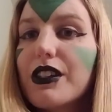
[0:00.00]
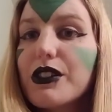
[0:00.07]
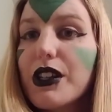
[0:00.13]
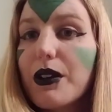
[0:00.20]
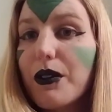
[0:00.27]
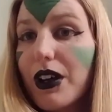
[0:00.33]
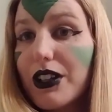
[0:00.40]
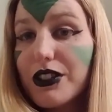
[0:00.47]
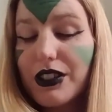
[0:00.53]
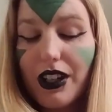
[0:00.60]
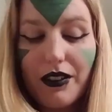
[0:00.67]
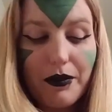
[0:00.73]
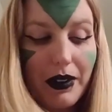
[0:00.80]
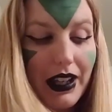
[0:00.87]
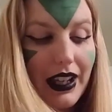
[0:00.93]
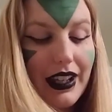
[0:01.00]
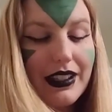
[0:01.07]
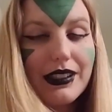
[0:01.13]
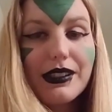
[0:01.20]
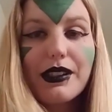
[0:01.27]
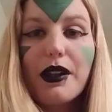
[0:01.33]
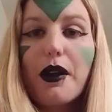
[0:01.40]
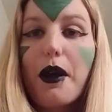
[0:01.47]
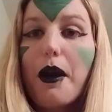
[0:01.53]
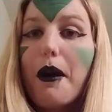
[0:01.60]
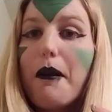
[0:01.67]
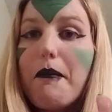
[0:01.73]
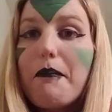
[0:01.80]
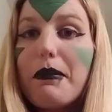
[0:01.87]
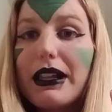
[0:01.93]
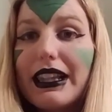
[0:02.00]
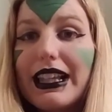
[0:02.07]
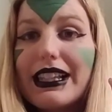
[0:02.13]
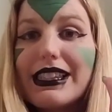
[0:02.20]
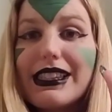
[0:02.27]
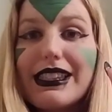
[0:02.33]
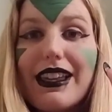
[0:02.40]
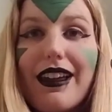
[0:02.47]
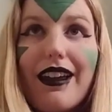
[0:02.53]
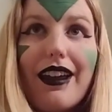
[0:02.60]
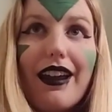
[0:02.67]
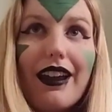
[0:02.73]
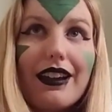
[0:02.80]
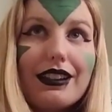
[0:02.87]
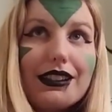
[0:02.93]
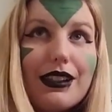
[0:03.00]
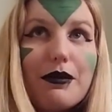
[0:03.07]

So I washed off my hands, but let's say